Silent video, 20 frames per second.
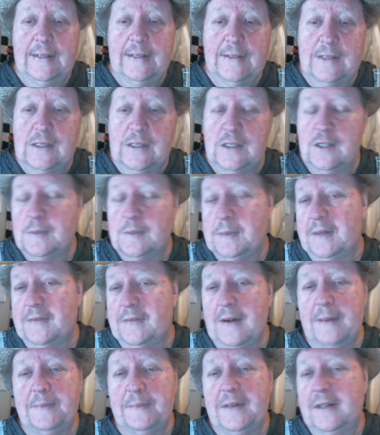the cruise, but if
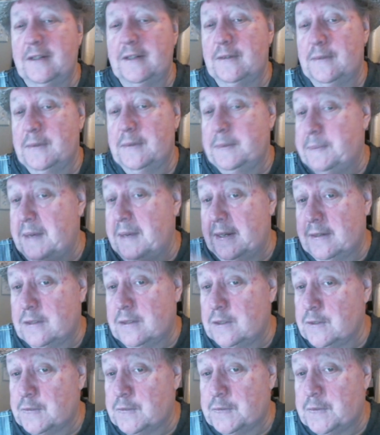I'm not going to only be on a
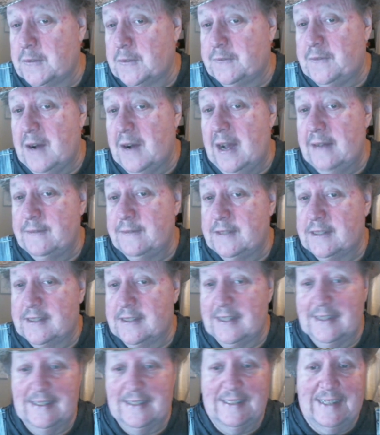cruise for 5 to
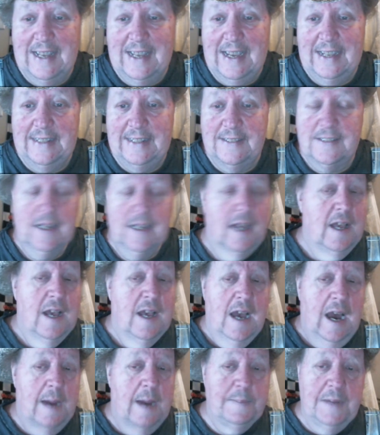6 days,
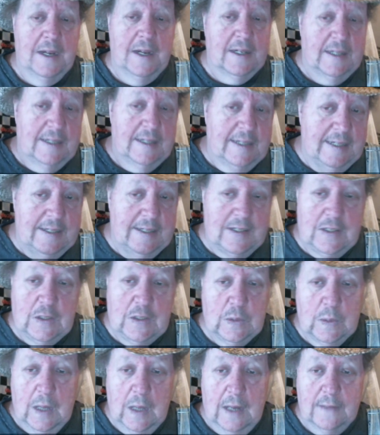I'm not going to need to
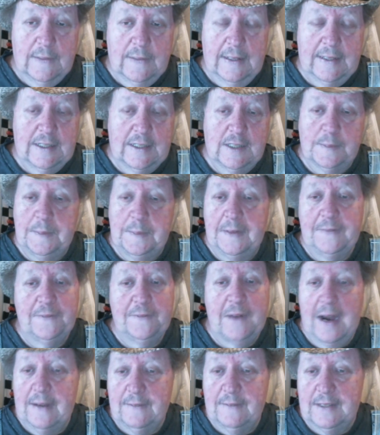do laundry. I can just bring
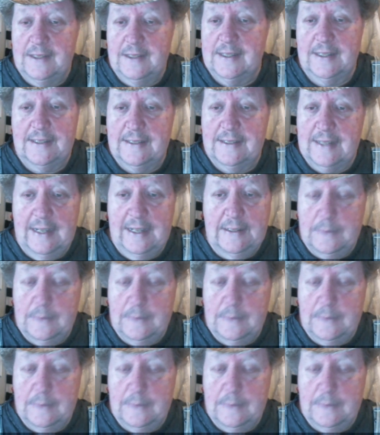5 to 6 days